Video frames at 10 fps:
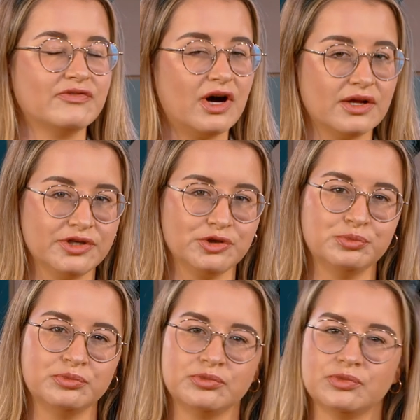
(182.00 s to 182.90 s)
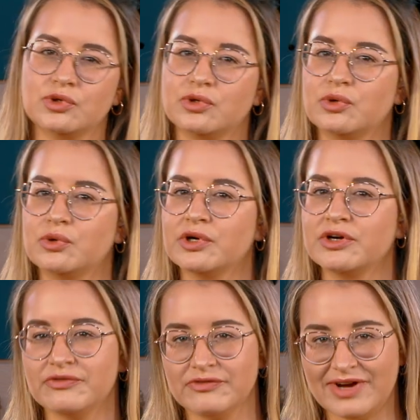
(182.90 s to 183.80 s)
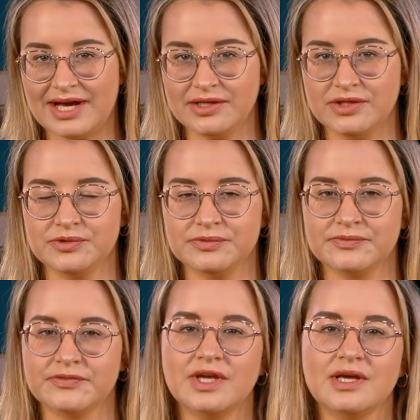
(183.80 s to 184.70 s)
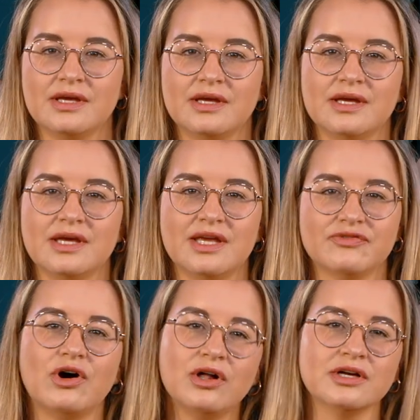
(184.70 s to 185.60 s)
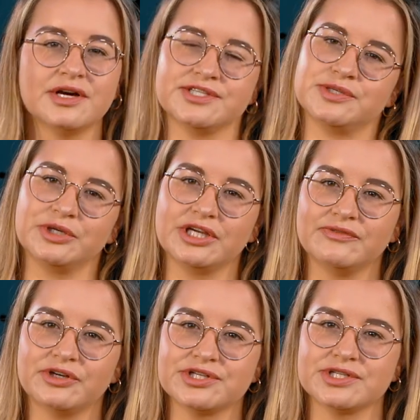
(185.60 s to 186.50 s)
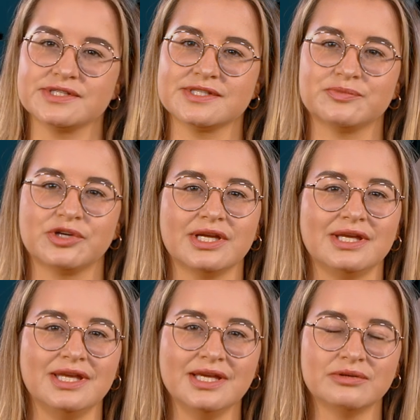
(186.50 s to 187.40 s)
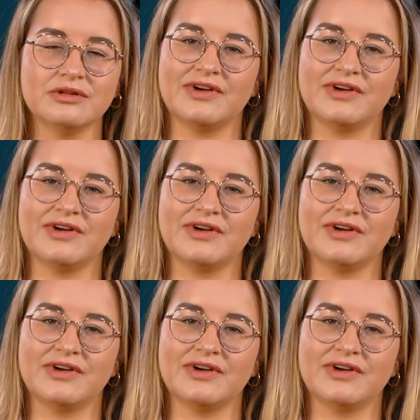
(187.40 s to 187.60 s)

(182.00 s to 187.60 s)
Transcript: volume or value. If all customer conversions bring equal